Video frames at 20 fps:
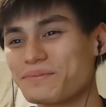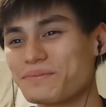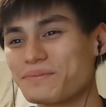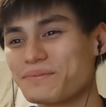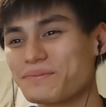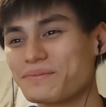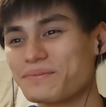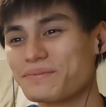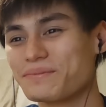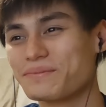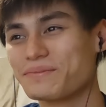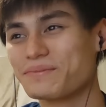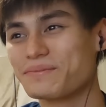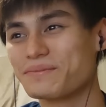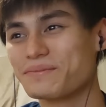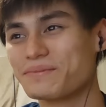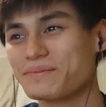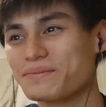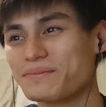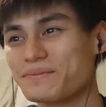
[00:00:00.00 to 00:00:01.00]

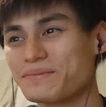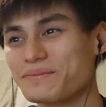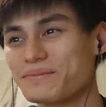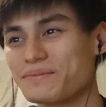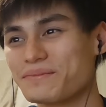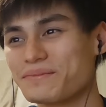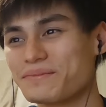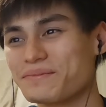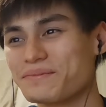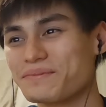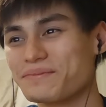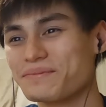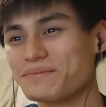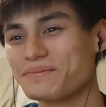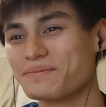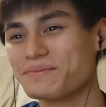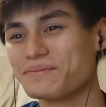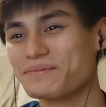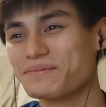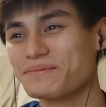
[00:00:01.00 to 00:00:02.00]

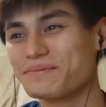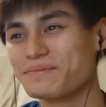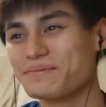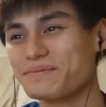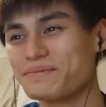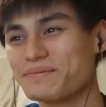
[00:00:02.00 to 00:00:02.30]
The person shown says nothing.